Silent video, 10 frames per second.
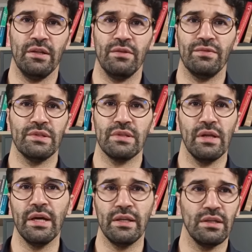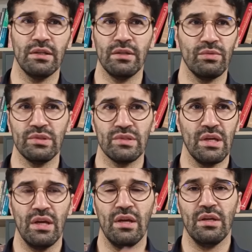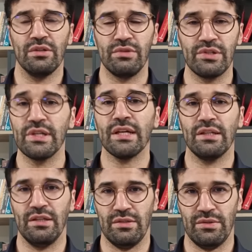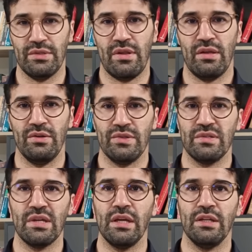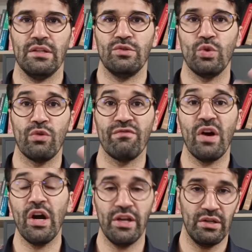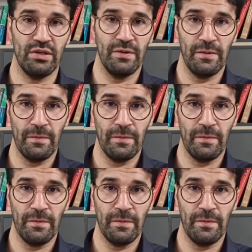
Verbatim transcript: In the first line, he was rejecting those thoughts, saying that your fire